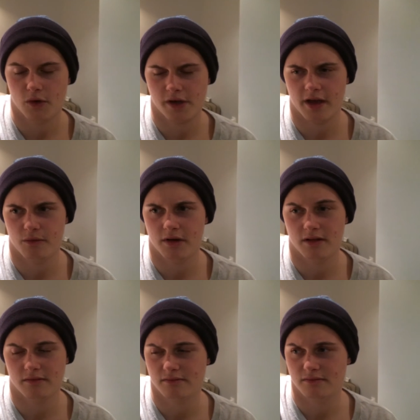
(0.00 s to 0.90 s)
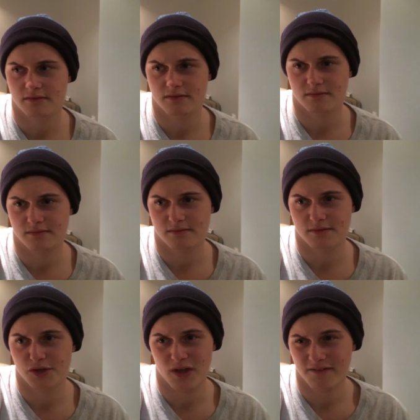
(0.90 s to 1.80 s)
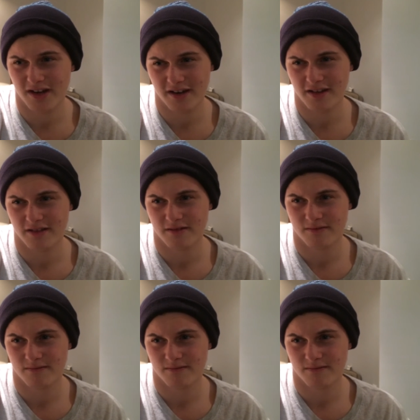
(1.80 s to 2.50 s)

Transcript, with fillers: Okay, well, do you have an idea?